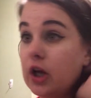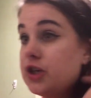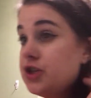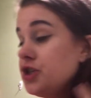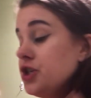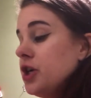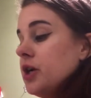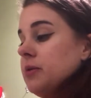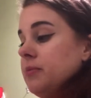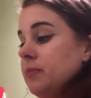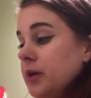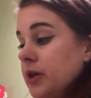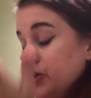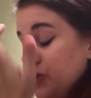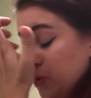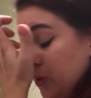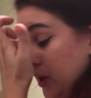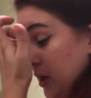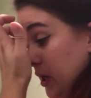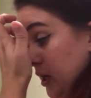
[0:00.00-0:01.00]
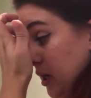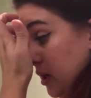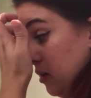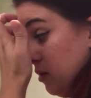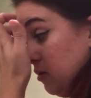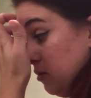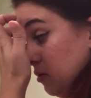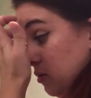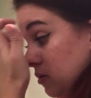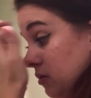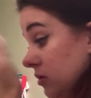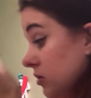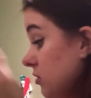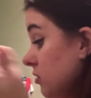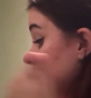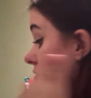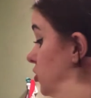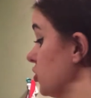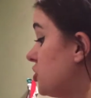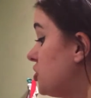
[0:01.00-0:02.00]
lunch in between
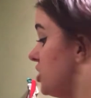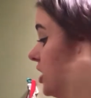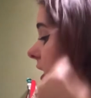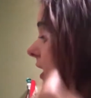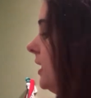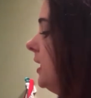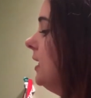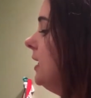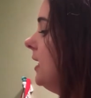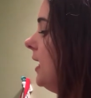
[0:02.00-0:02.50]
shit.